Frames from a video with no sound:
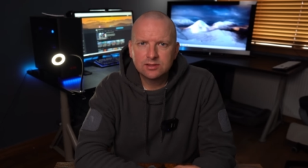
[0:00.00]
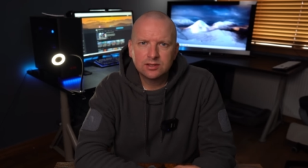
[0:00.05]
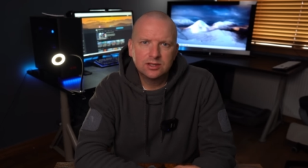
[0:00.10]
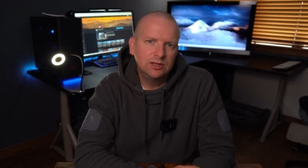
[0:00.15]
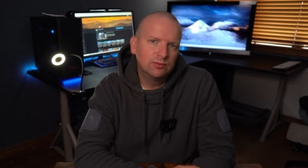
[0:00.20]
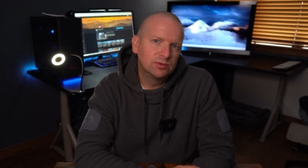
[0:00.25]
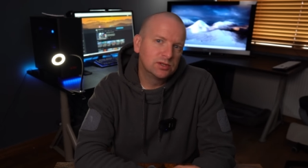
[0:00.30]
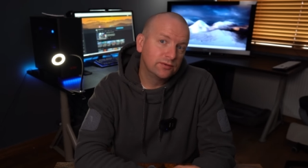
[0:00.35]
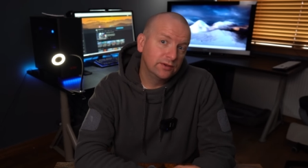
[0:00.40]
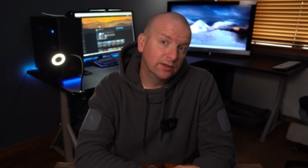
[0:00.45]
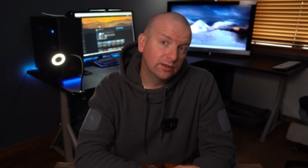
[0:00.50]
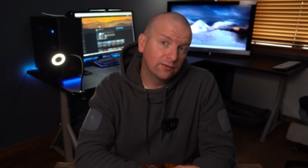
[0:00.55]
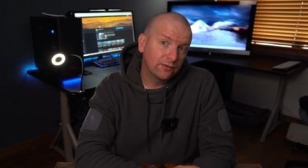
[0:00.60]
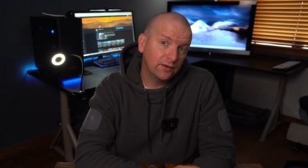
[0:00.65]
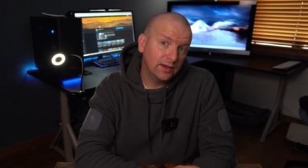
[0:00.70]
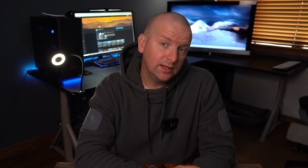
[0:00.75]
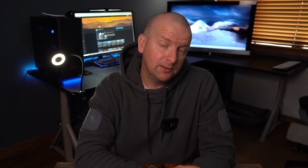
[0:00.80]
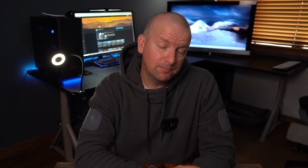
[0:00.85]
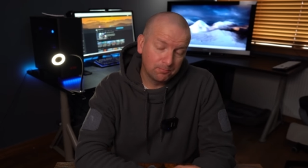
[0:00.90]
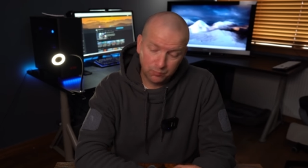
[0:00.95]
the knee was feeling
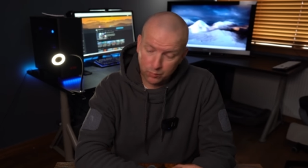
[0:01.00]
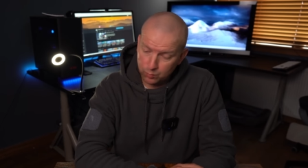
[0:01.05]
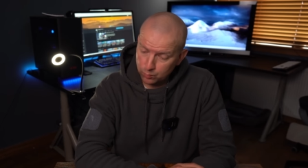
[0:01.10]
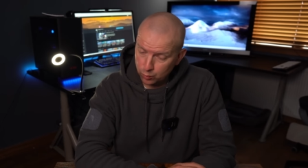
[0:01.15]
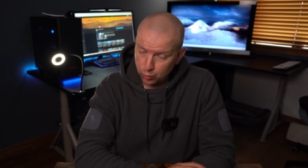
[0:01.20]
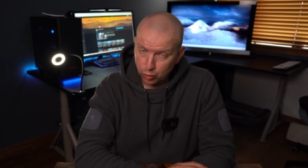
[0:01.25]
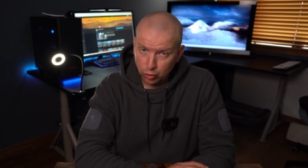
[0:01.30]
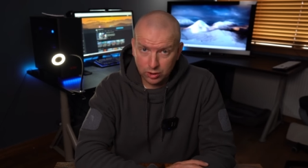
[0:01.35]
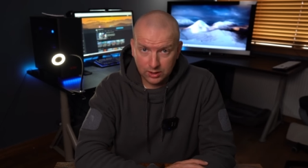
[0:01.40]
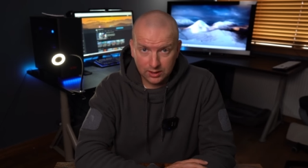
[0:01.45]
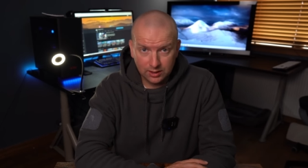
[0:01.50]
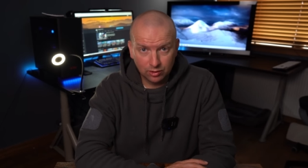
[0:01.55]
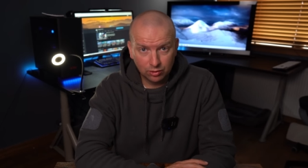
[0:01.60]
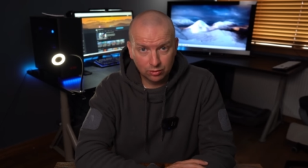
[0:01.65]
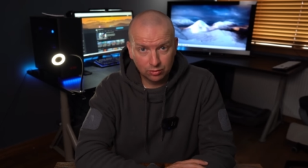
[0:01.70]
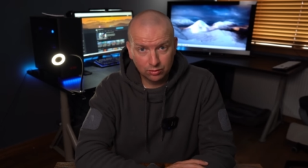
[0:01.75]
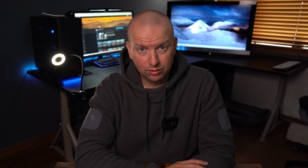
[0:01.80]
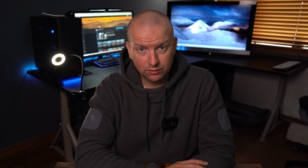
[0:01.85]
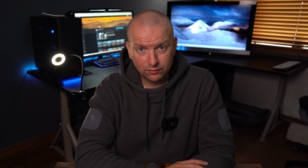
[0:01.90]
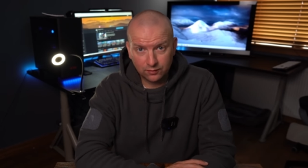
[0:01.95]
fine. Walking
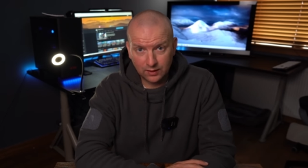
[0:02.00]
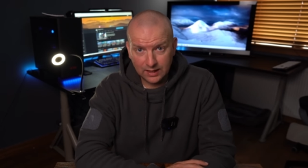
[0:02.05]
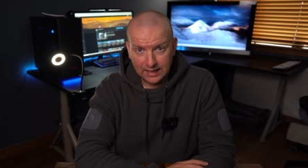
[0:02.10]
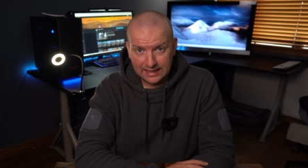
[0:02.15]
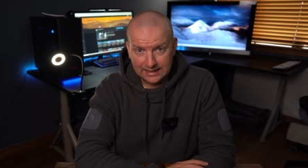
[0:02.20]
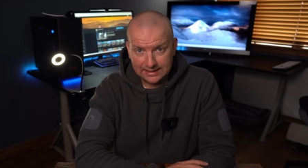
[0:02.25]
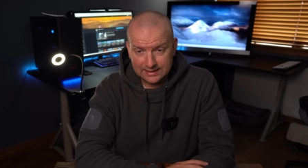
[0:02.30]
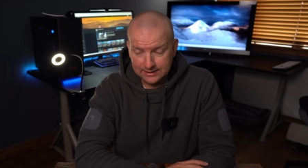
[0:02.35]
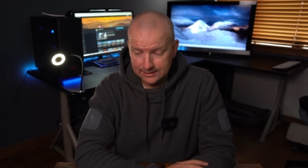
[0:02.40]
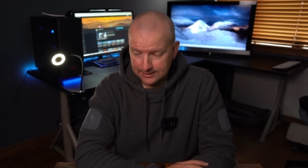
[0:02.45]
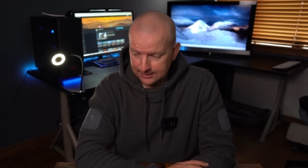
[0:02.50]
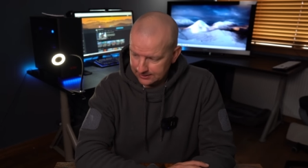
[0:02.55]
along the flat,